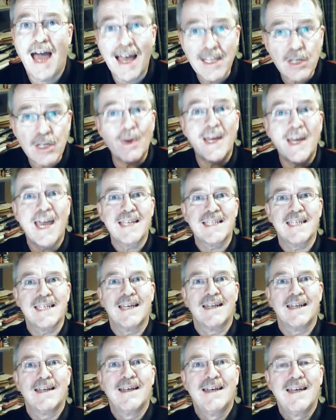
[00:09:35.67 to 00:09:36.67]
That's the way I see
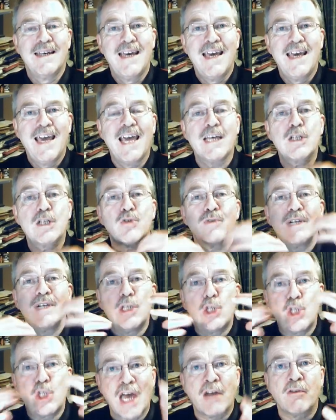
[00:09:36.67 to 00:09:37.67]
it.
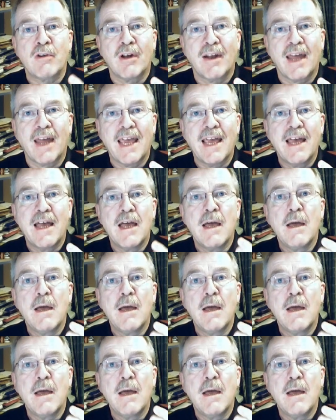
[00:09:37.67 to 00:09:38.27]
History generally